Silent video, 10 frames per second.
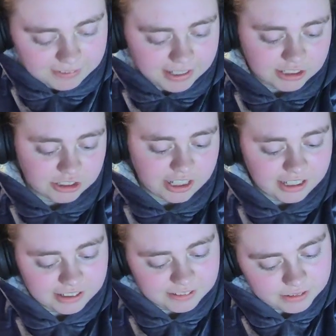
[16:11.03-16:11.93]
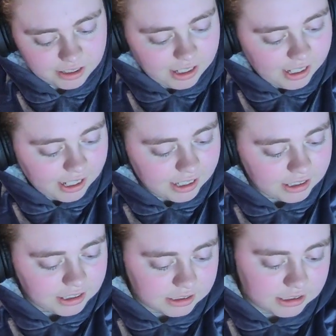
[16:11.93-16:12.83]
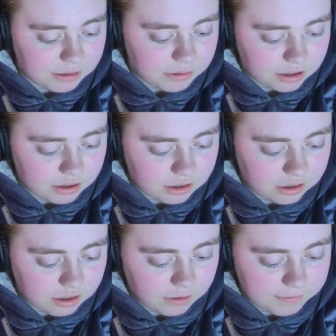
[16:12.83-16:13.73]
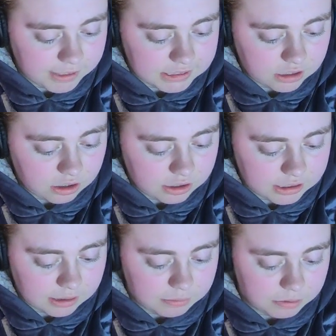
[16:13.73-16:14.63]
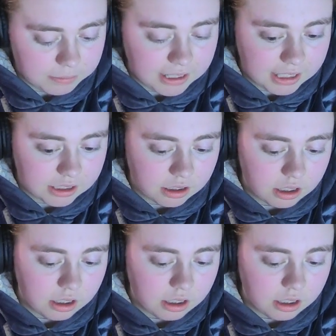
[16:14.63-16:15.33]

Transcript: give it a try, and see what not fighting all the time would be like.